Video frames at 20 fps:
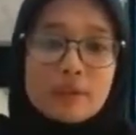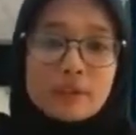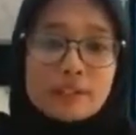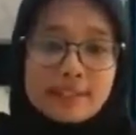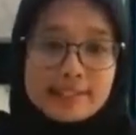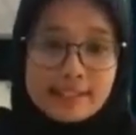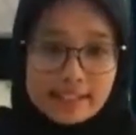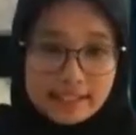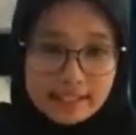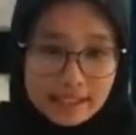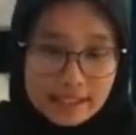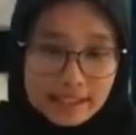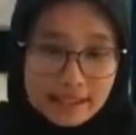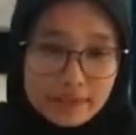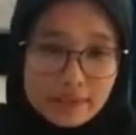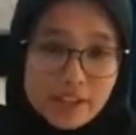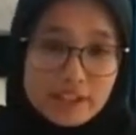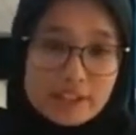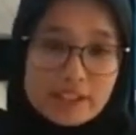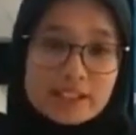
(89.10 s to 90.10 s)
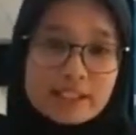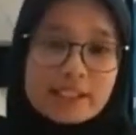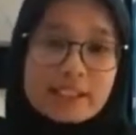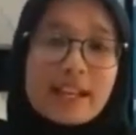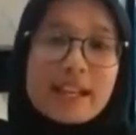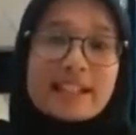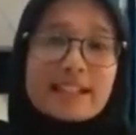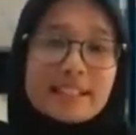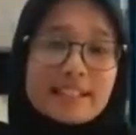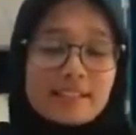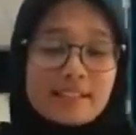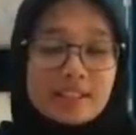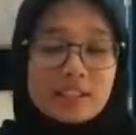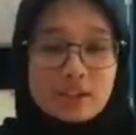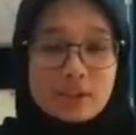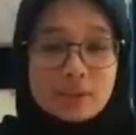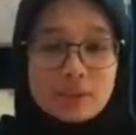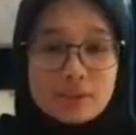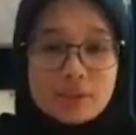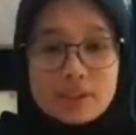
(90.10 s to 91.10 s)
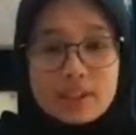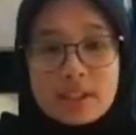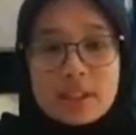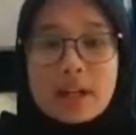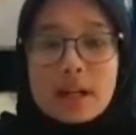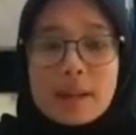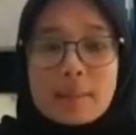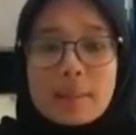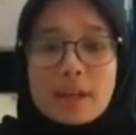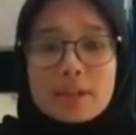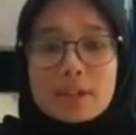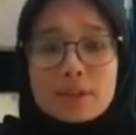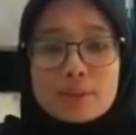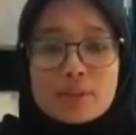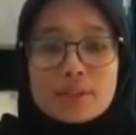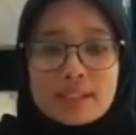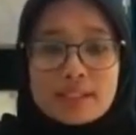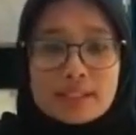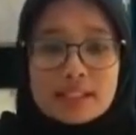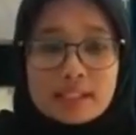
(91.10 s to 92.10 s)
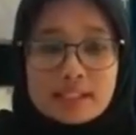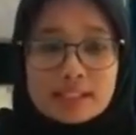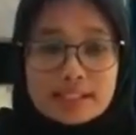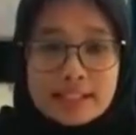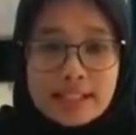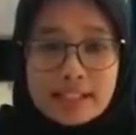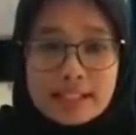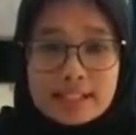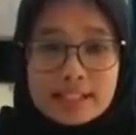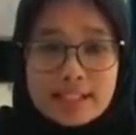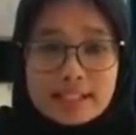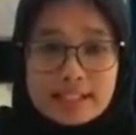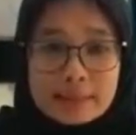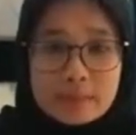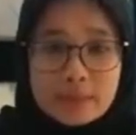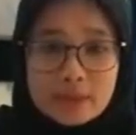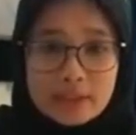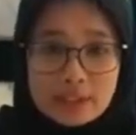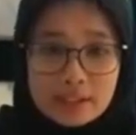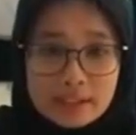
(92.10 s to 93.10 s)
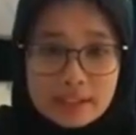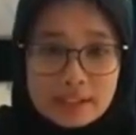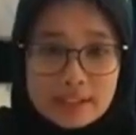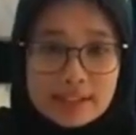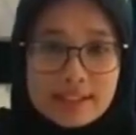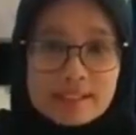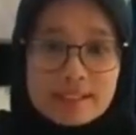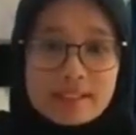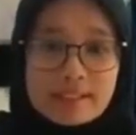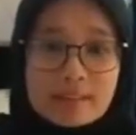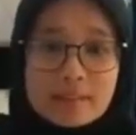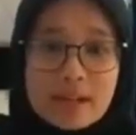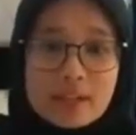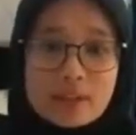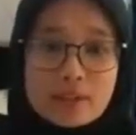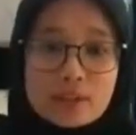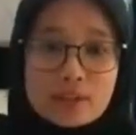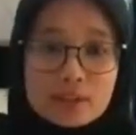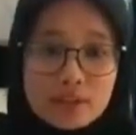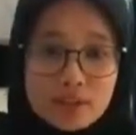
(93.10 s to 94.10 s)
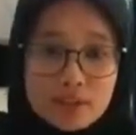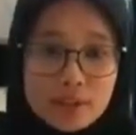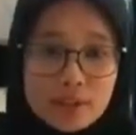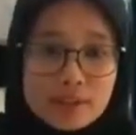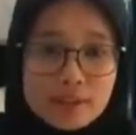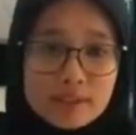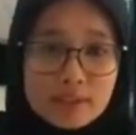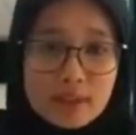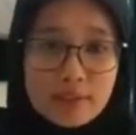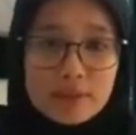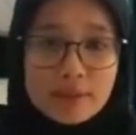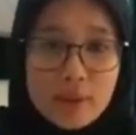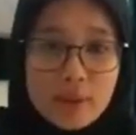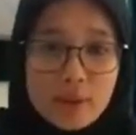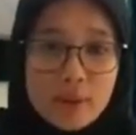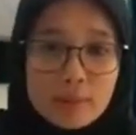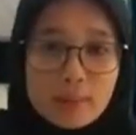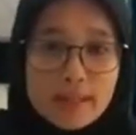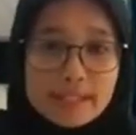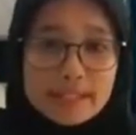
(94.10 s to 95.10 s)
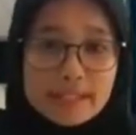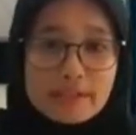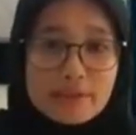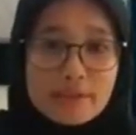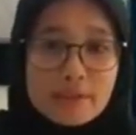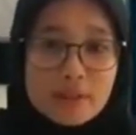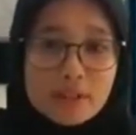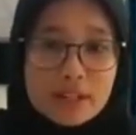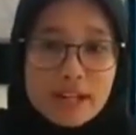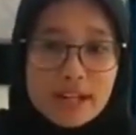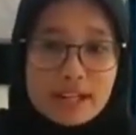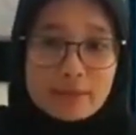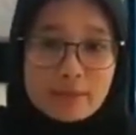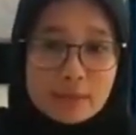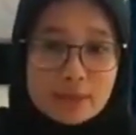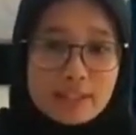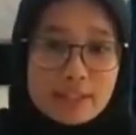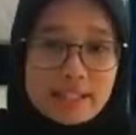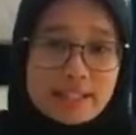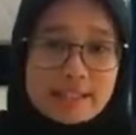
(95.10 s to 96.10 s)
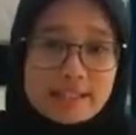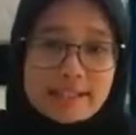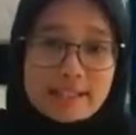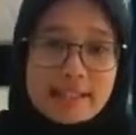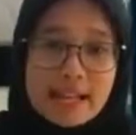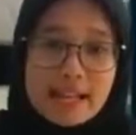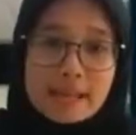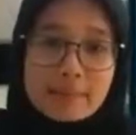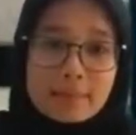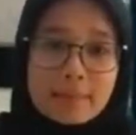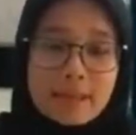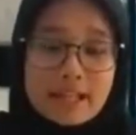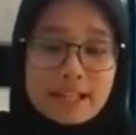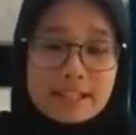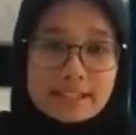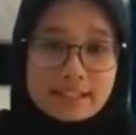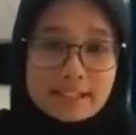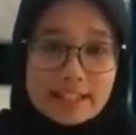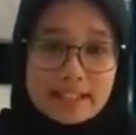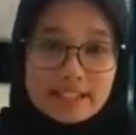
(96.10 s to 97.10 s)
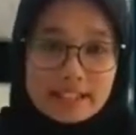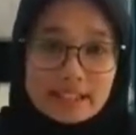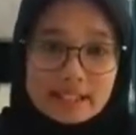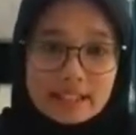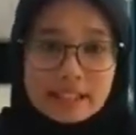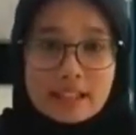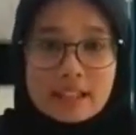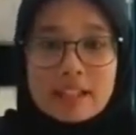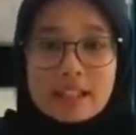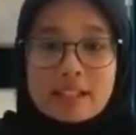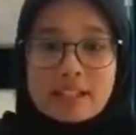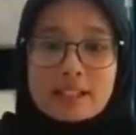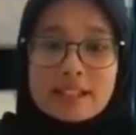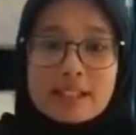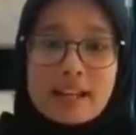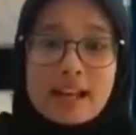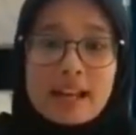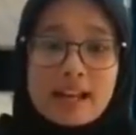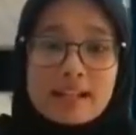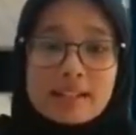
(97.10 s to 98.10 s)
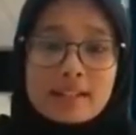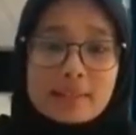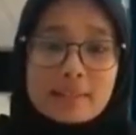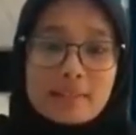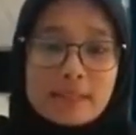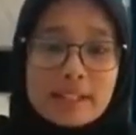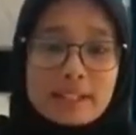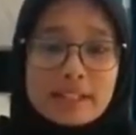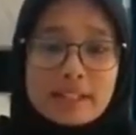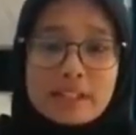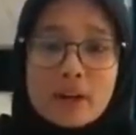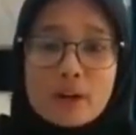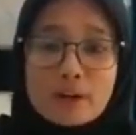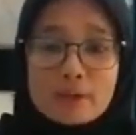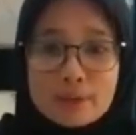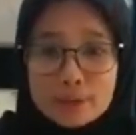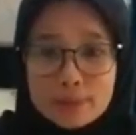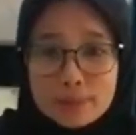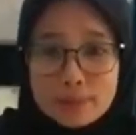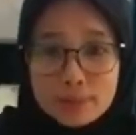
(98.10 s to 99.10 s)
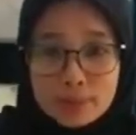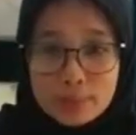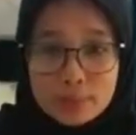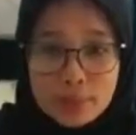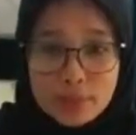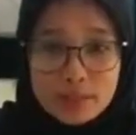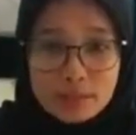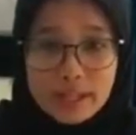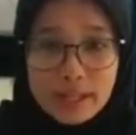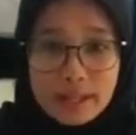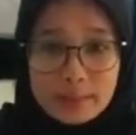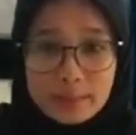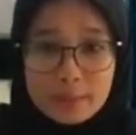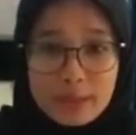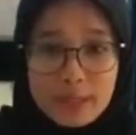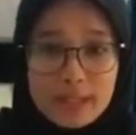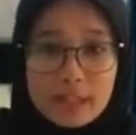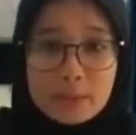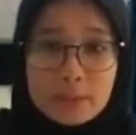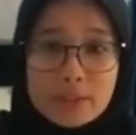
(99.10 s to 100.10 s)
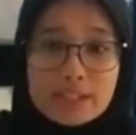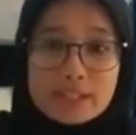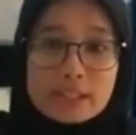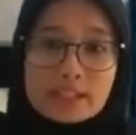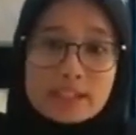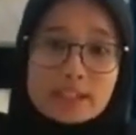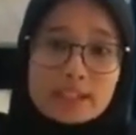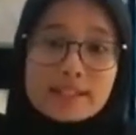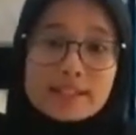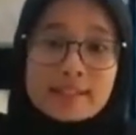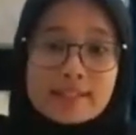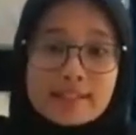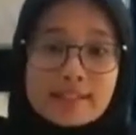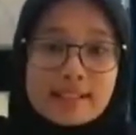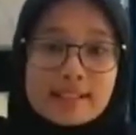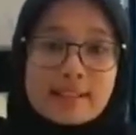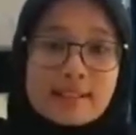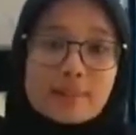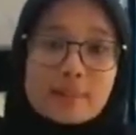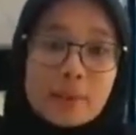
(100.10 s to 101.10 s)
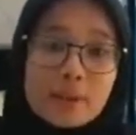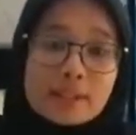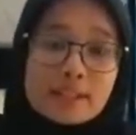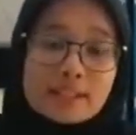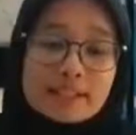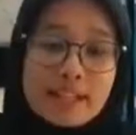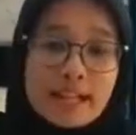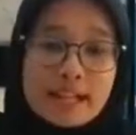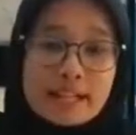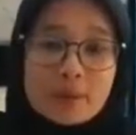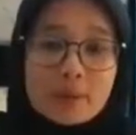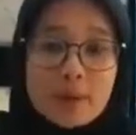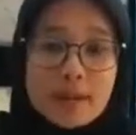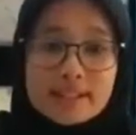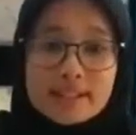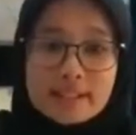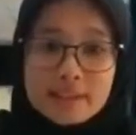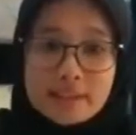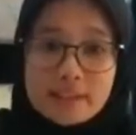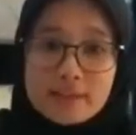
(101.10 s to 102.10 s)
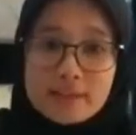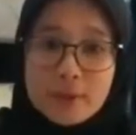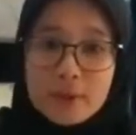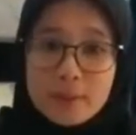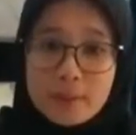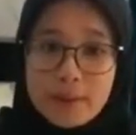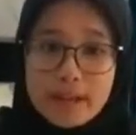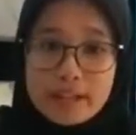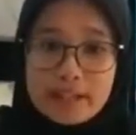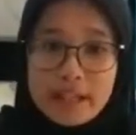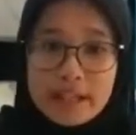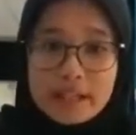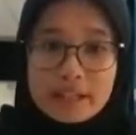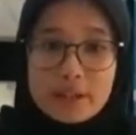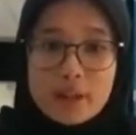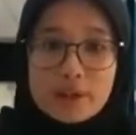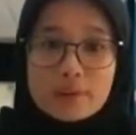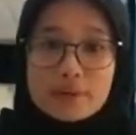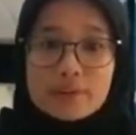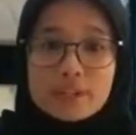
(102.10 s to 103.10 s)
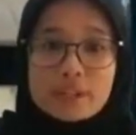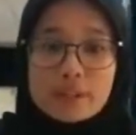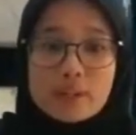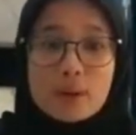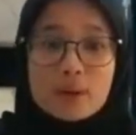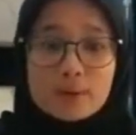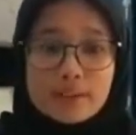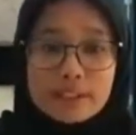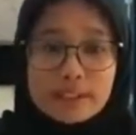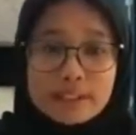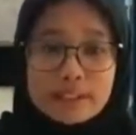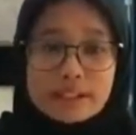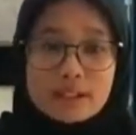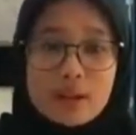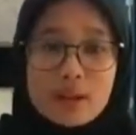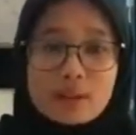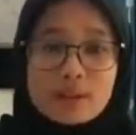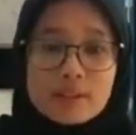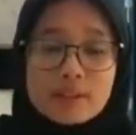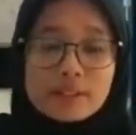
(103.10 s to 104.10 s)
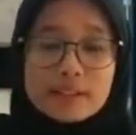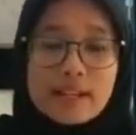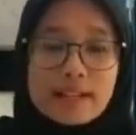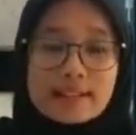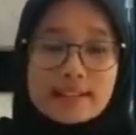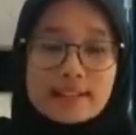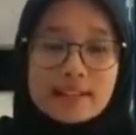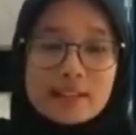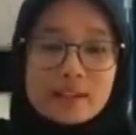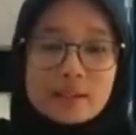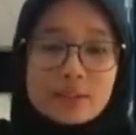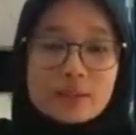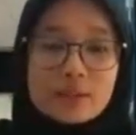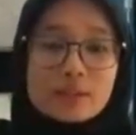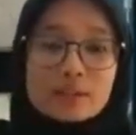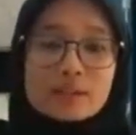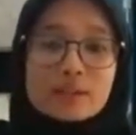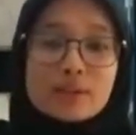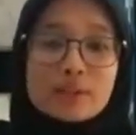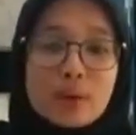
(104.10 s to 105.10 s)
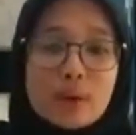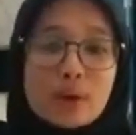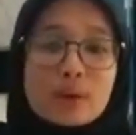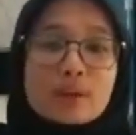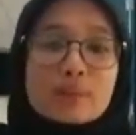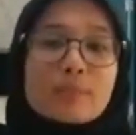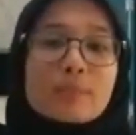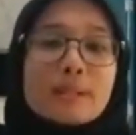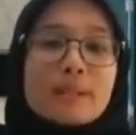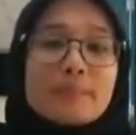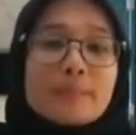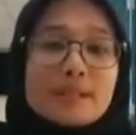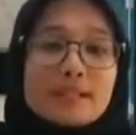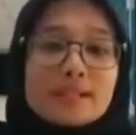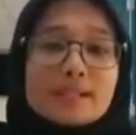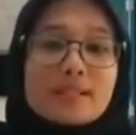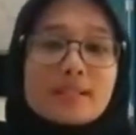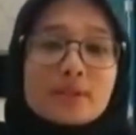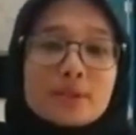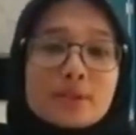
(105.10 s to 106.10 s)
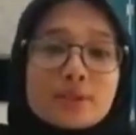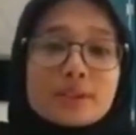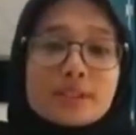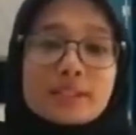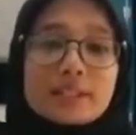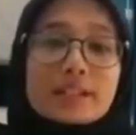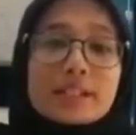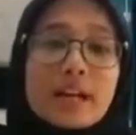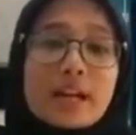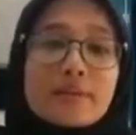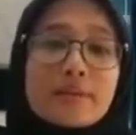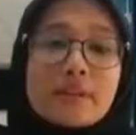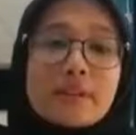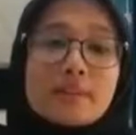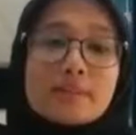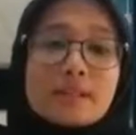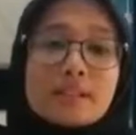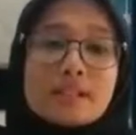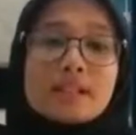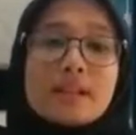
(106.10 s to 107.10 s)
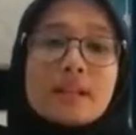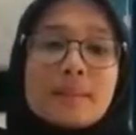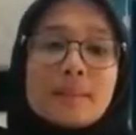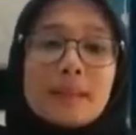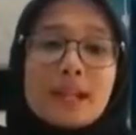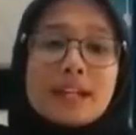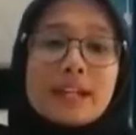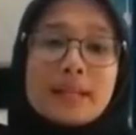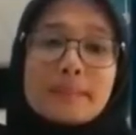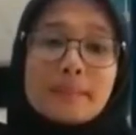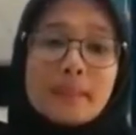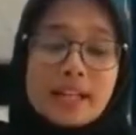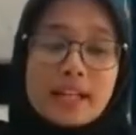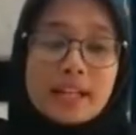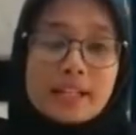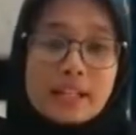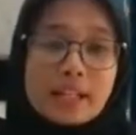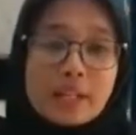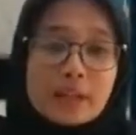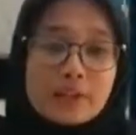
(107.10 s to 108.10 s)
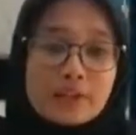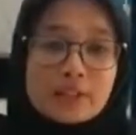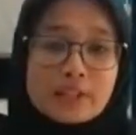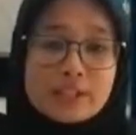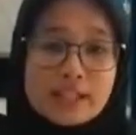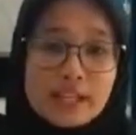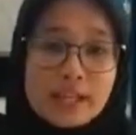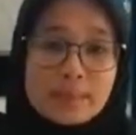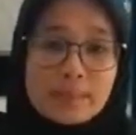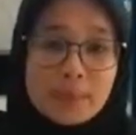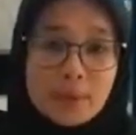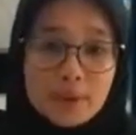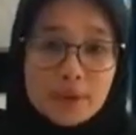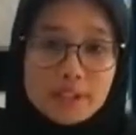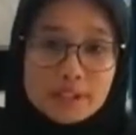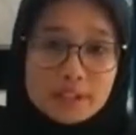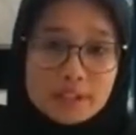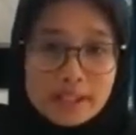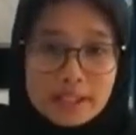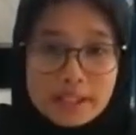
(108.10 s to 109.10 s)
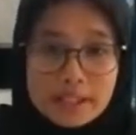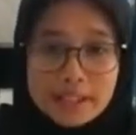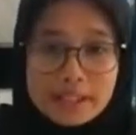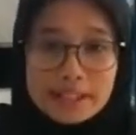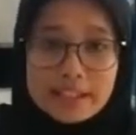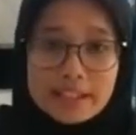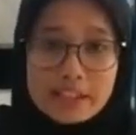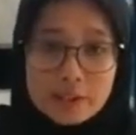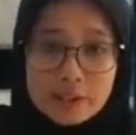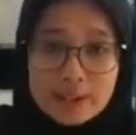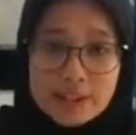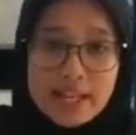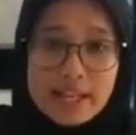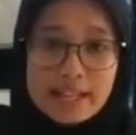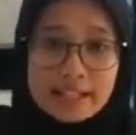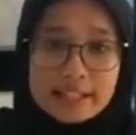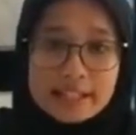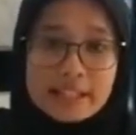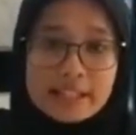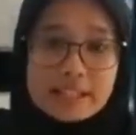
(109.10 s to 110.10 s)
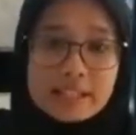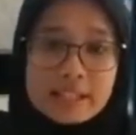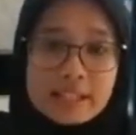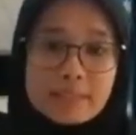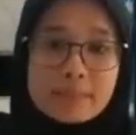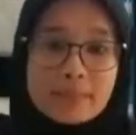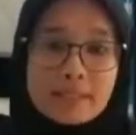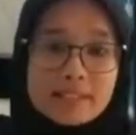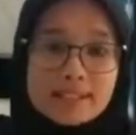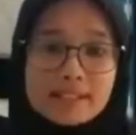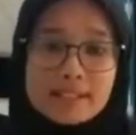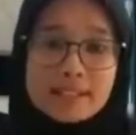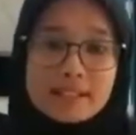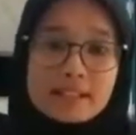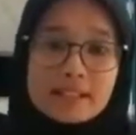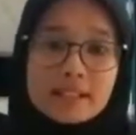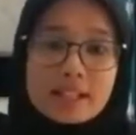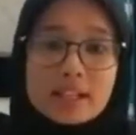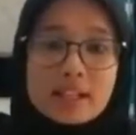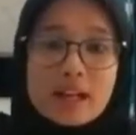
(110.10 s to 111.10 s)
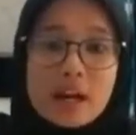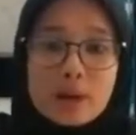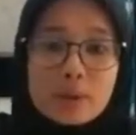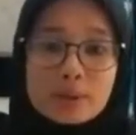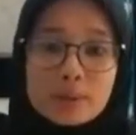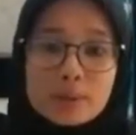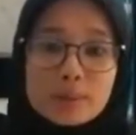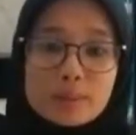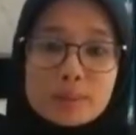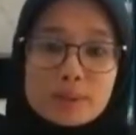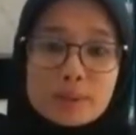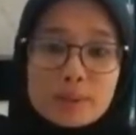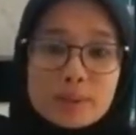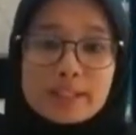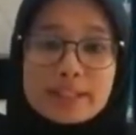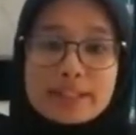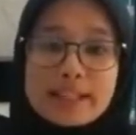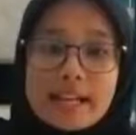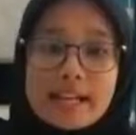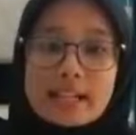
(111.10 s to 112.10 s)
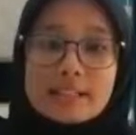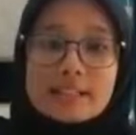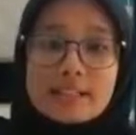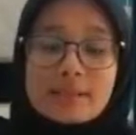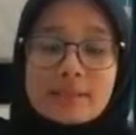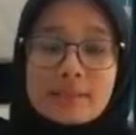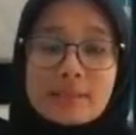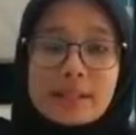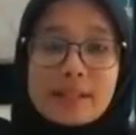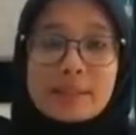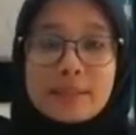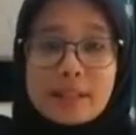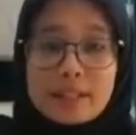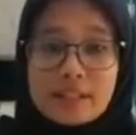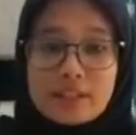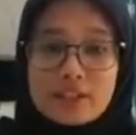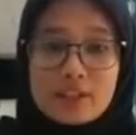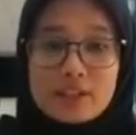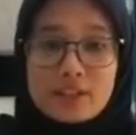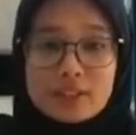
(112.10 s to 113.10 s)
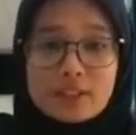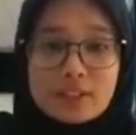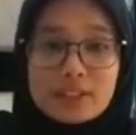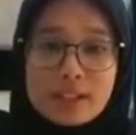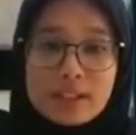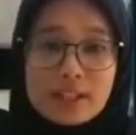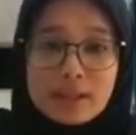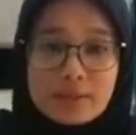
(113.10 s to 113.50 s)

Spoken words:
For the second, functional and easy to use. By choosing the Dell 90 monitor is the smart choice for making work easy and very entertaining. It has plenty of room to work and play with a 16.9 widescreen format and convenient on-screen access to your prefers through the available plug-and-play VGA port, include handy preset auto mode with Dell Display Manage.